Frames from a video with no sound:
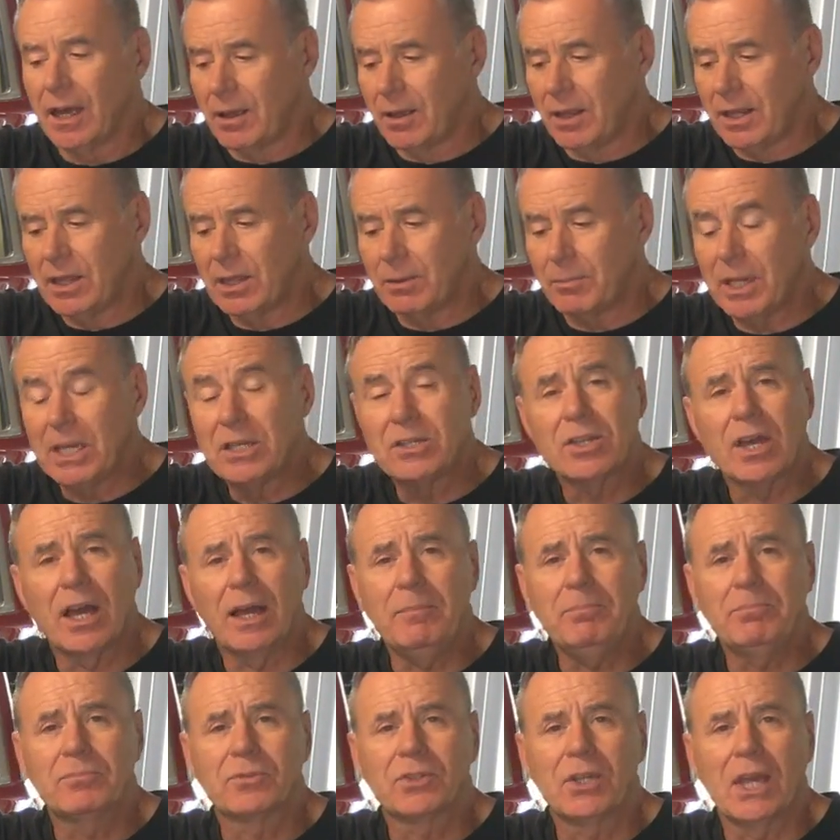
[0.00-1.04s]
In the
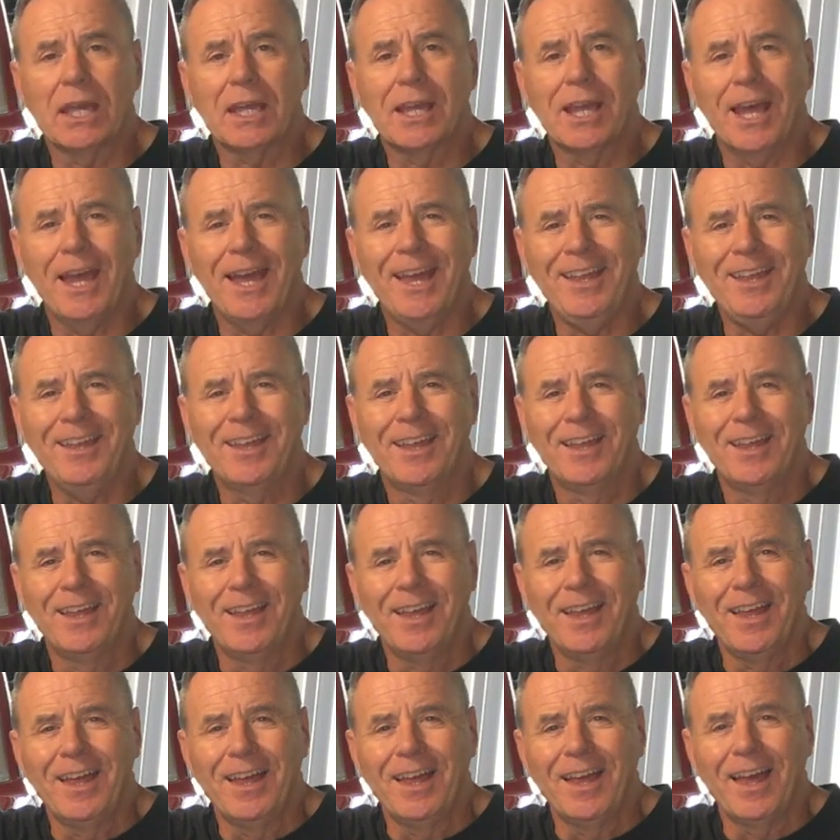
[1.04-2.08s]
meantime, take care,
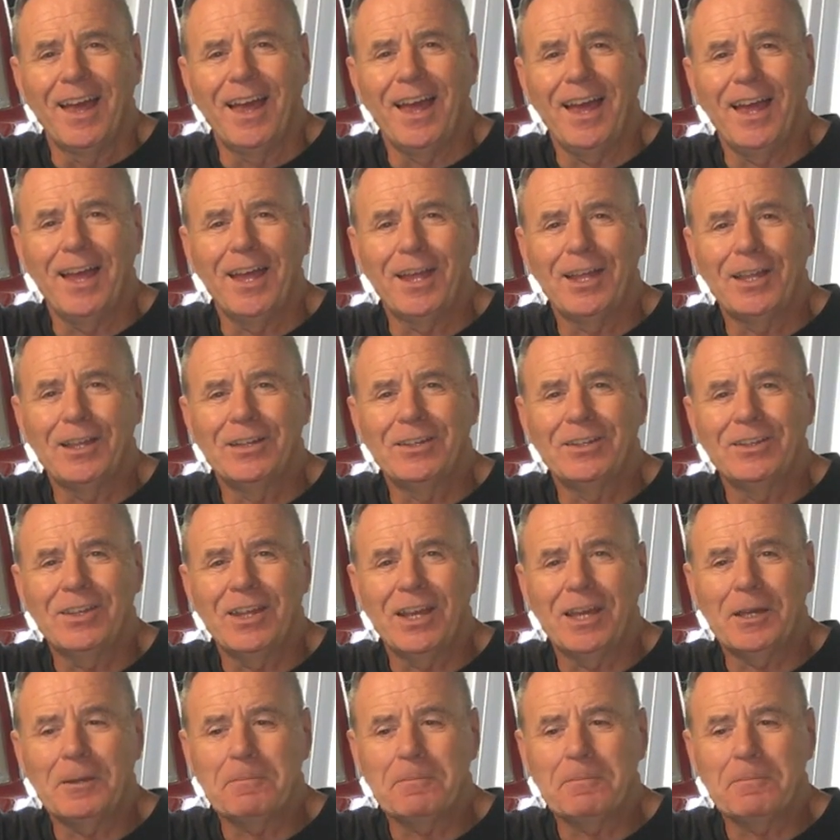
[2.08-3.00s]
and